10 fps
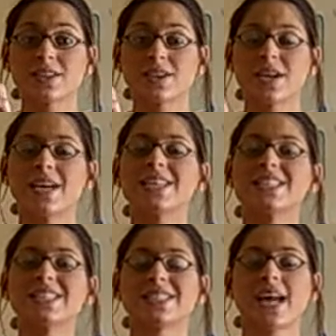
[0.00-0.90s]

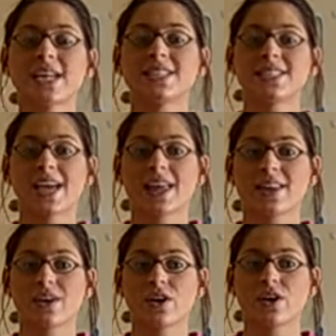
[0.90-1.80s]
The shape
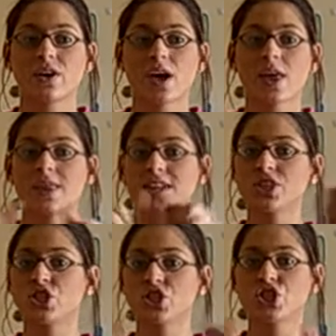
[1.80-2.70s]
is
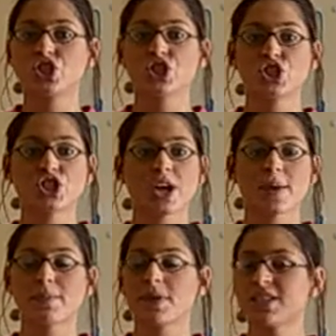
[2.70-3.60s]
definite, so
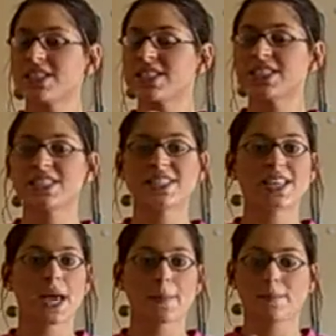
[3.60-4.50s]
therefore it
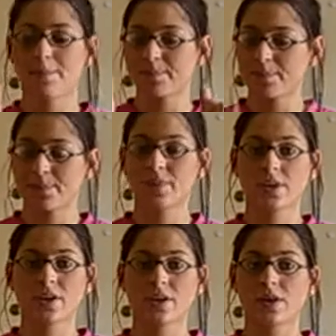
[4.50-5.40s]
does not conform to
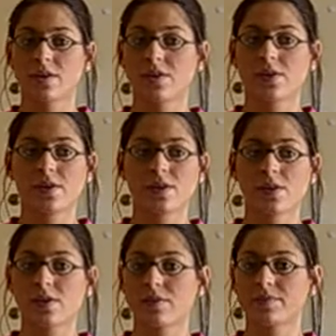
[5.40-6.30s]
the shape of the
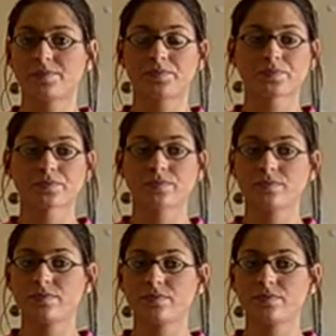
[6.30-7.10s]
container in which it's placed.